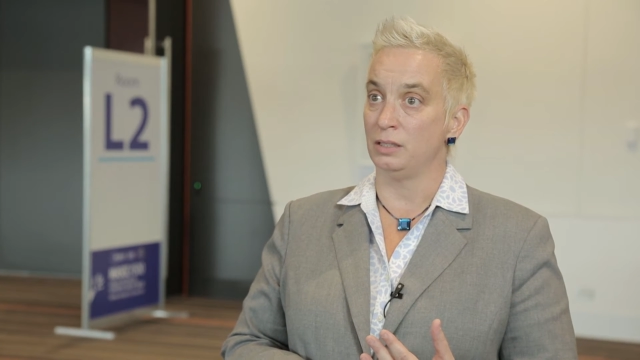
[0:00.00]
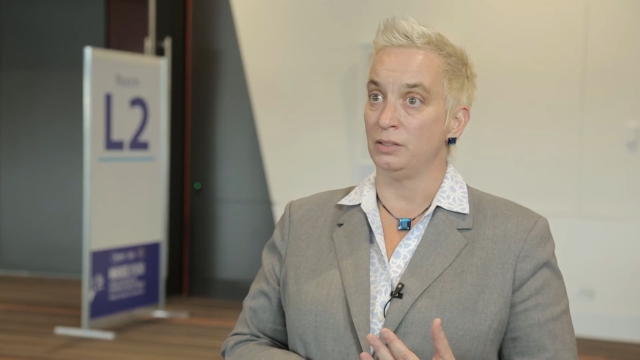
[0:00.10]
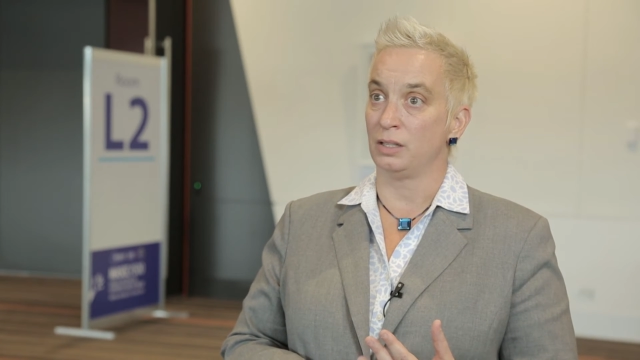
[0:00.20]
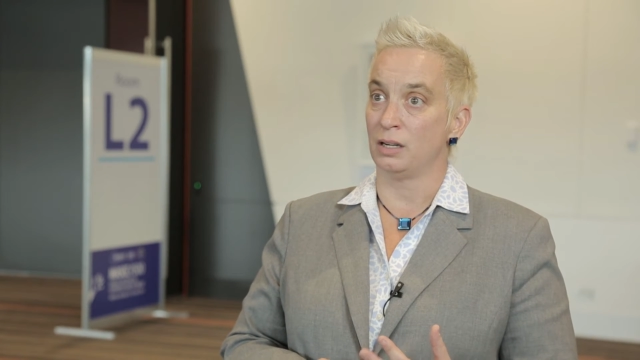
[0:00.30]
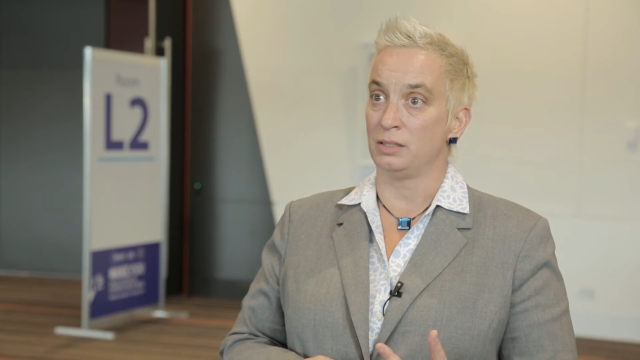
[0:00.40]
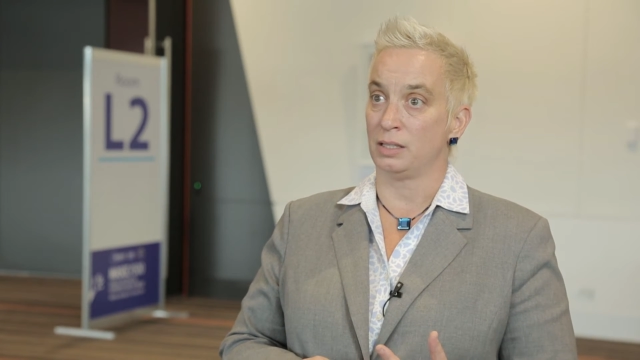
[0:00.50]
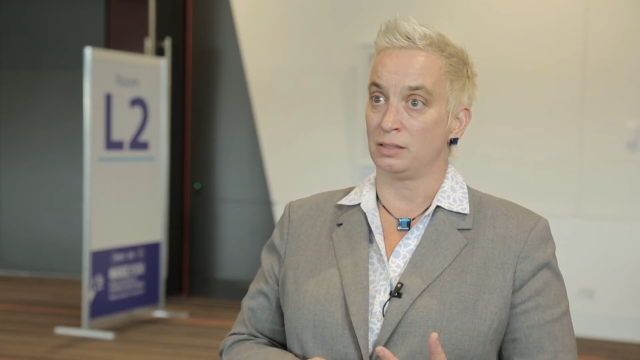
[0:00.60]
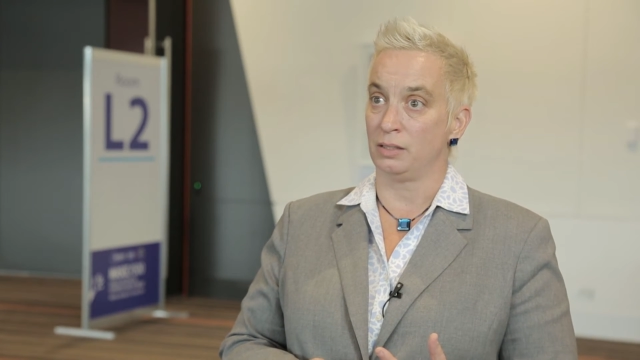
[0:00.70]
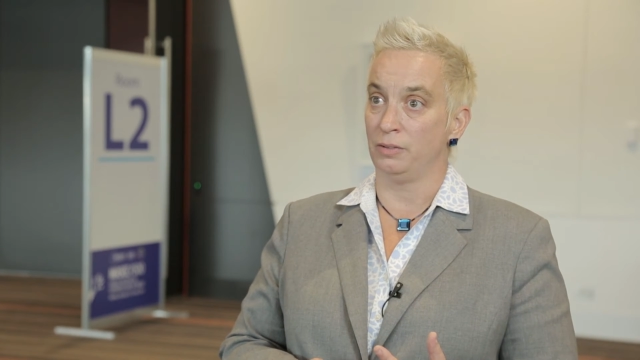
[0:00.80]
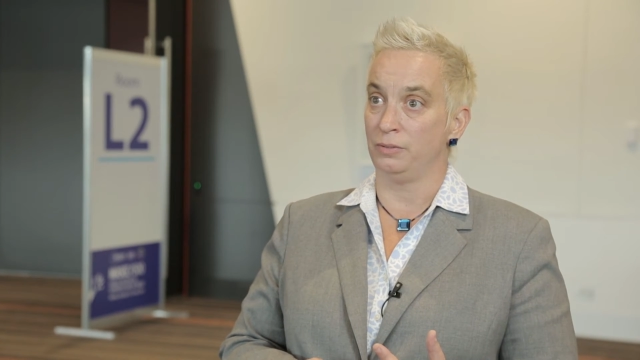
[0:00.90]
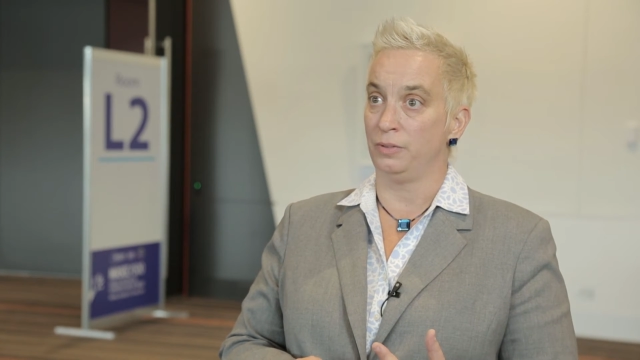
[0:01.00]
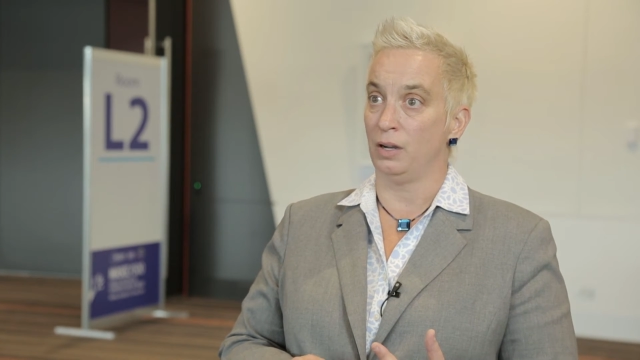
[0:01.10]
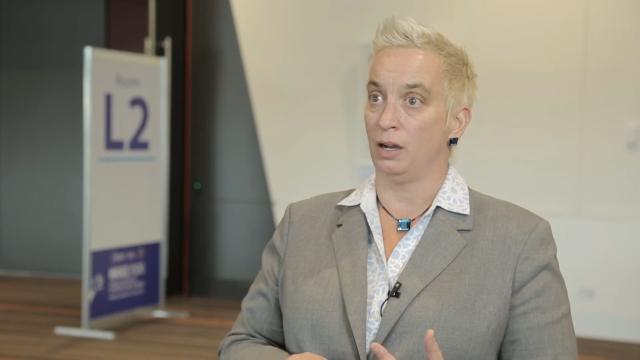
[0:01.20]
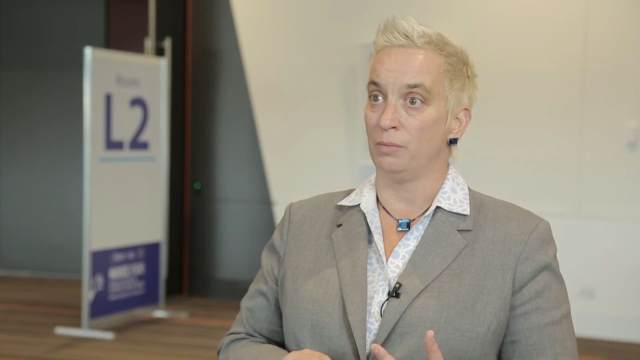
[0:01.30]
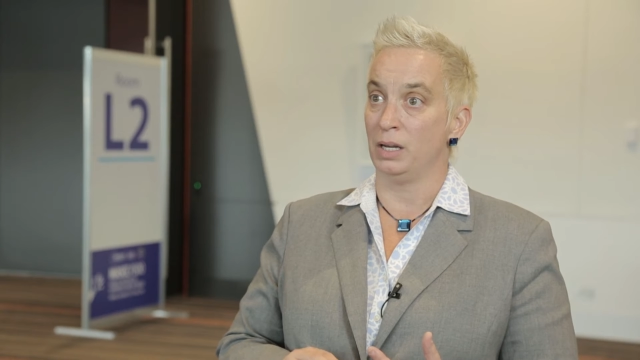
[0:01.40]
in the context of
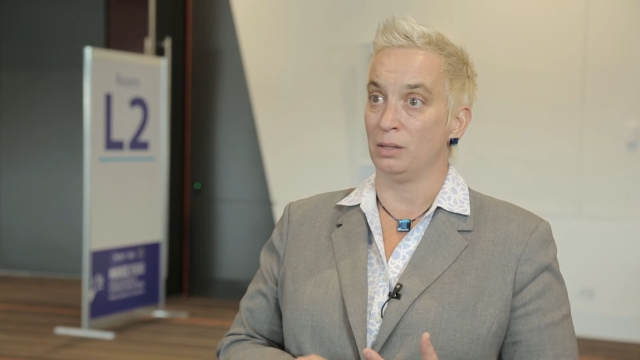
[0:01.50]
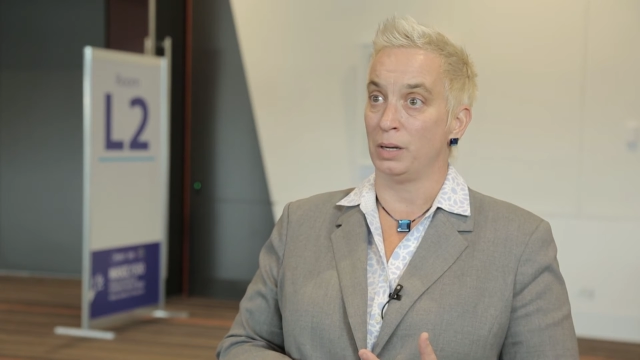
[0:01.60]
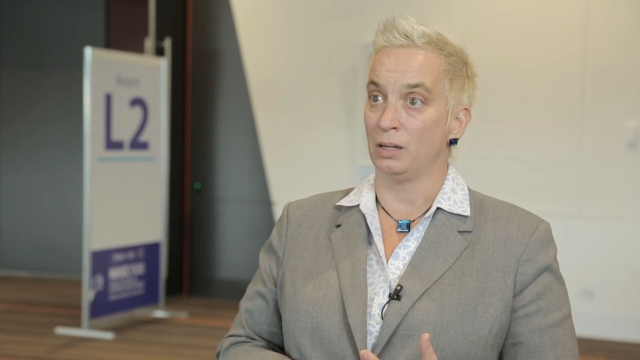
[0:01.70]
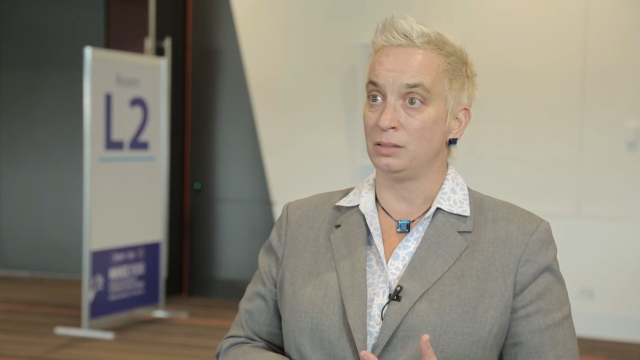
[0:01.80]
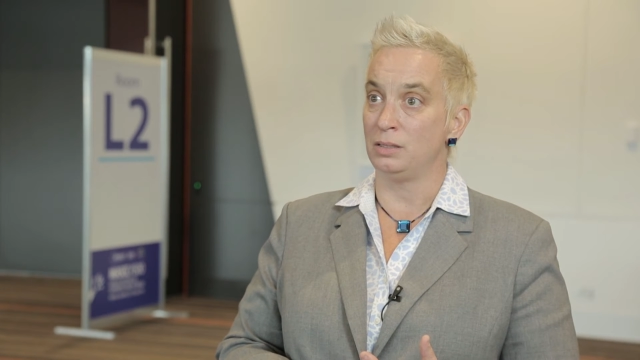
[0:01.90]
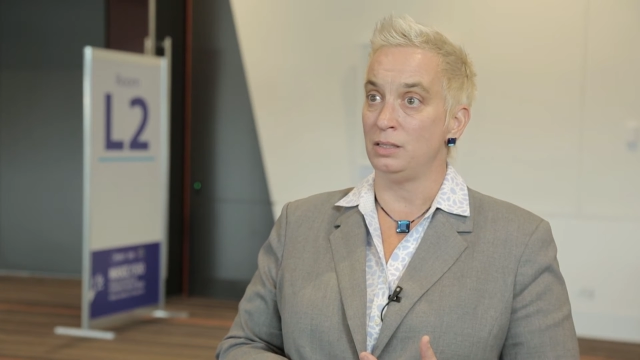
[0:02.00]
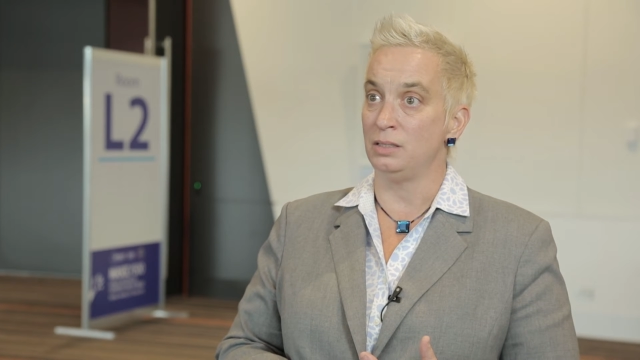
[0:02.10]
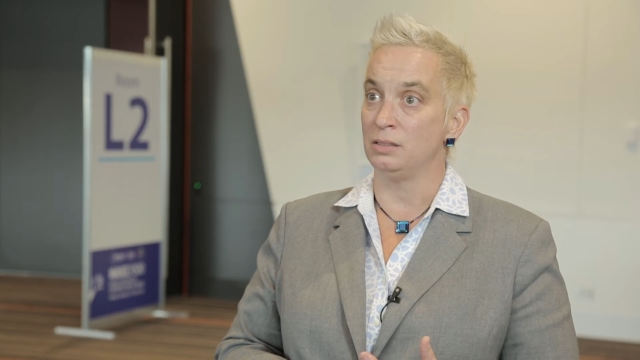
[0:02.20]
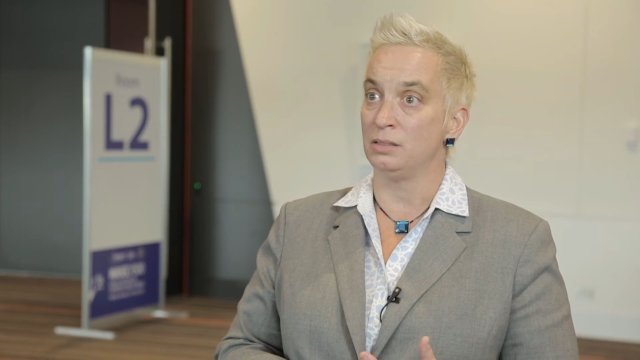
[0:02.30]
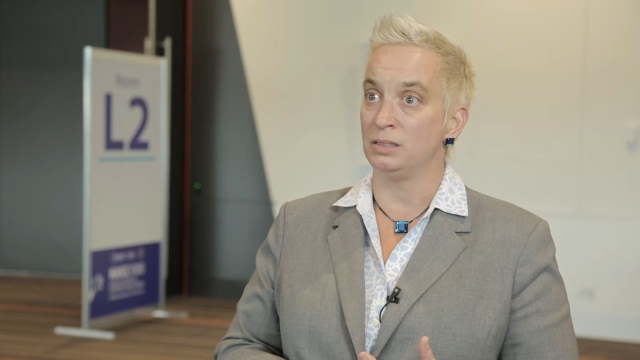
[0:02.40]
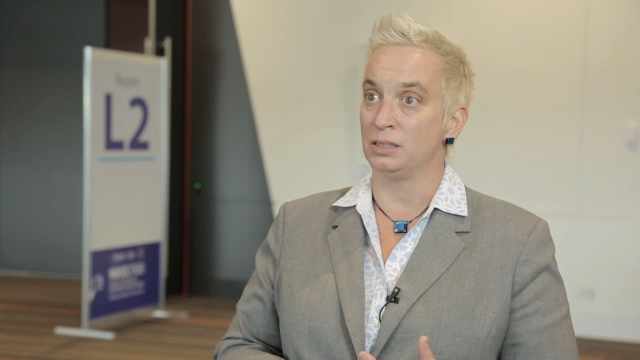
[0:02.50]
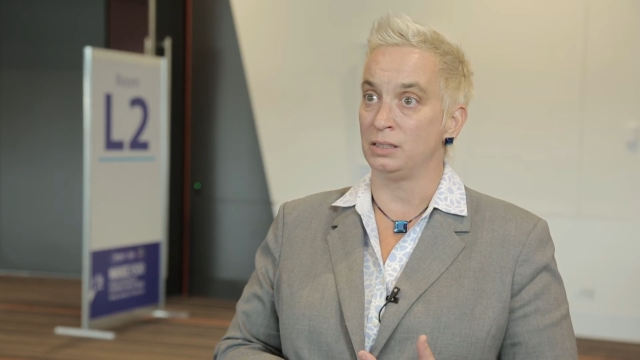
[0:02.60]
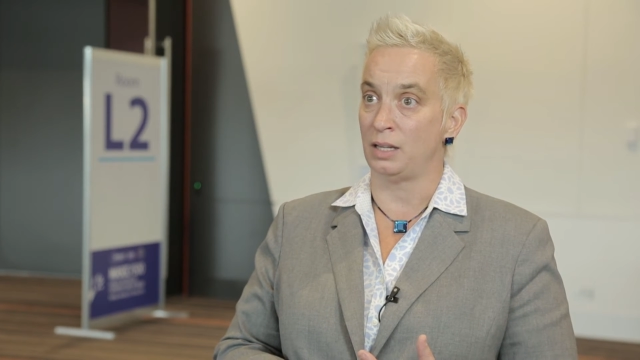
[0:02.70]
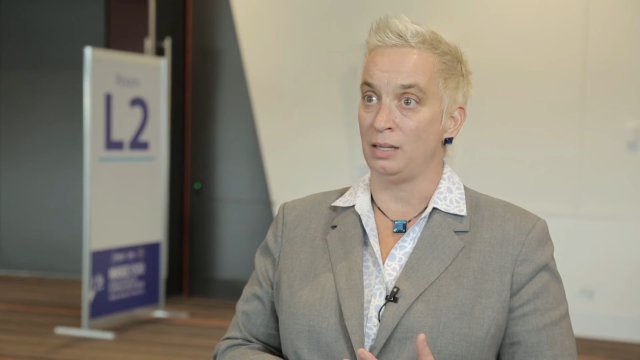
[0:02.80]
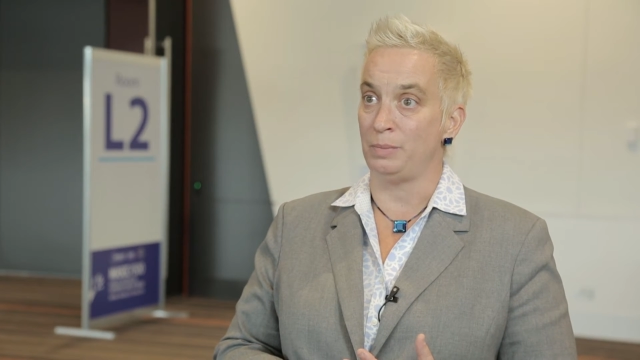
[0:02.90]
metabolic diseases such as
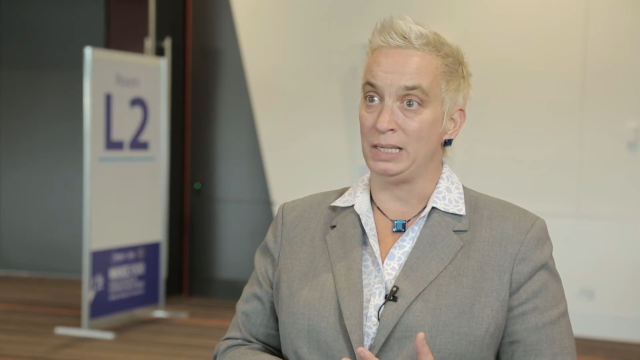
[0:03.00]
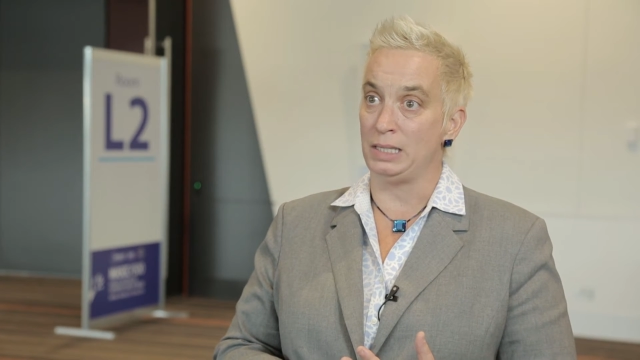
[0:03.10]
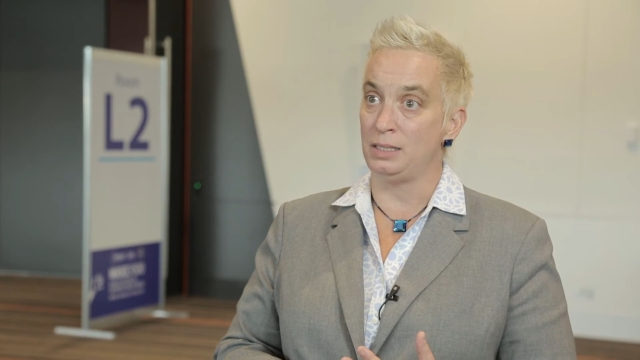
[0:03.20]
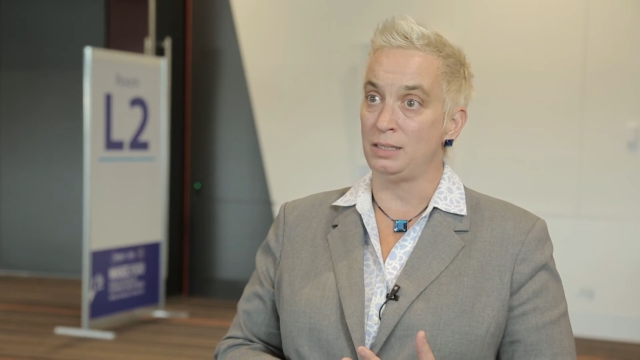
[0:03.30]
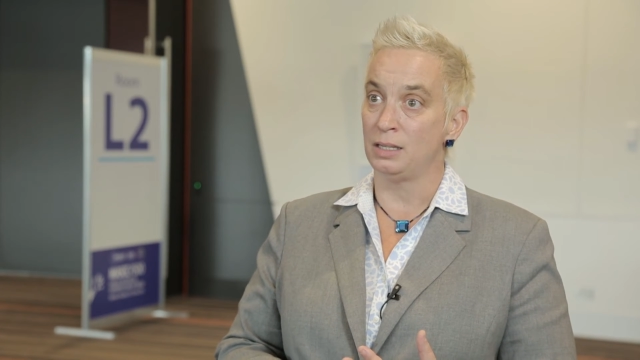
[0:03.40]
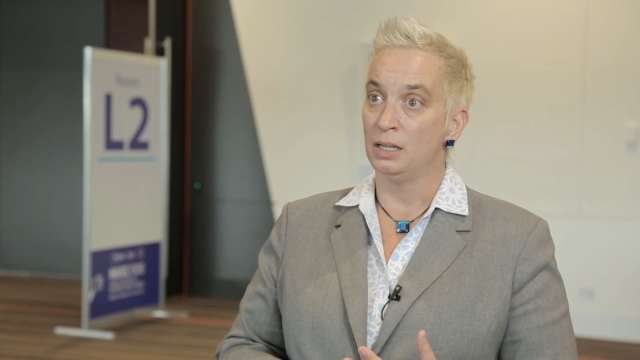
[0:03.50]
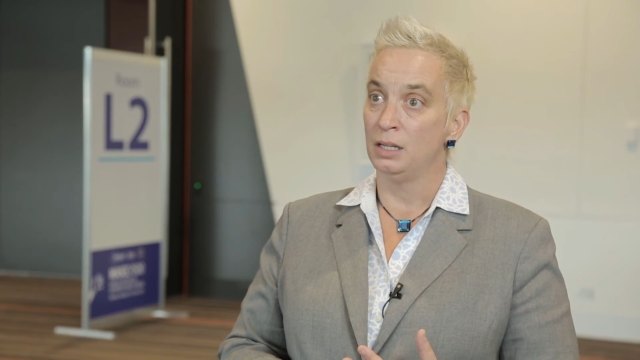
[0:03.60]
diabetes,